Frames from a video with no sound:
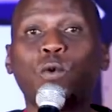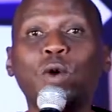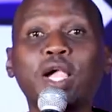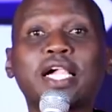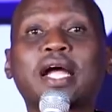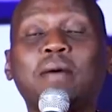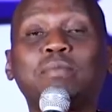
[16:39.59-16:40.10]

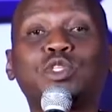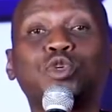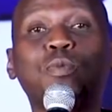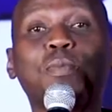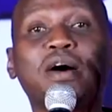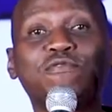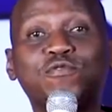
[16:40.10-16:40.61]
Welcome
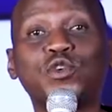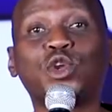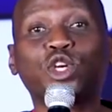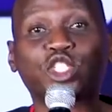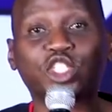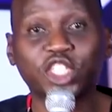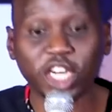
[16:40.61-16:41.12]
to
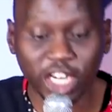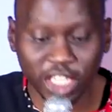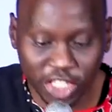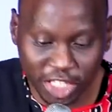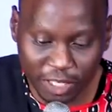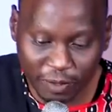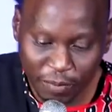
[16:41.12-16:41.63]
Mavuno
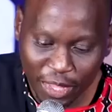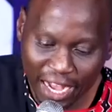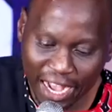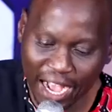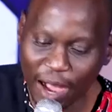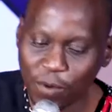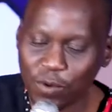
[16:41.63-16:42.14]
Church.
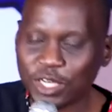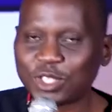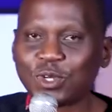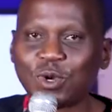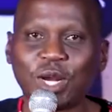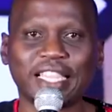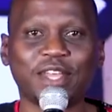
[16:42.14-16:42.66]
We're
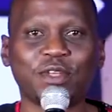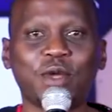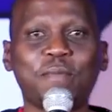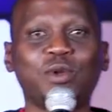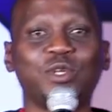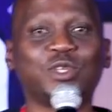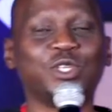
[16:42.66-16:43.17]
so glad that you're
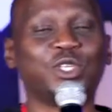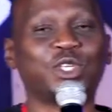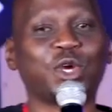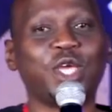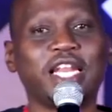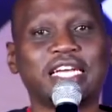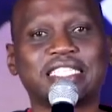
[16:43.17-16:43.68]
able to
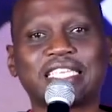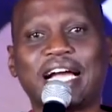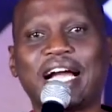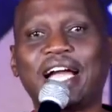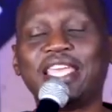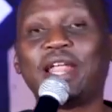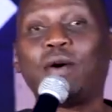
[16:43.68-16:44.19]
join us
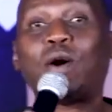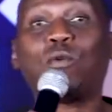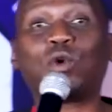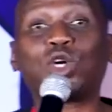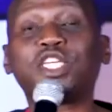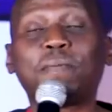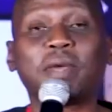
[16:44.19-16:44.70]
in our
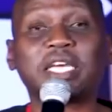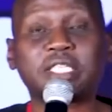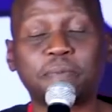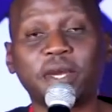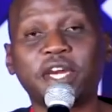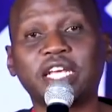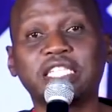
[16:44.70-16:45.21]
worship
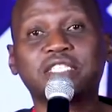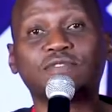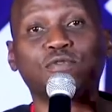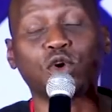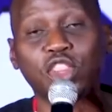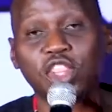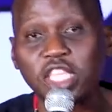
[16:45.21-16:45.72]
experience
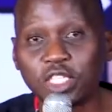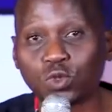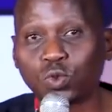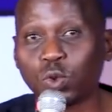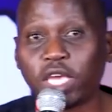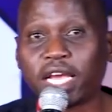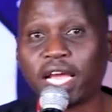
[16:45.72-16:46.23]
for
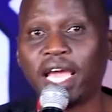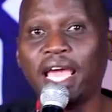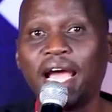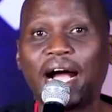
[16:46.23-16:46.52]
this week.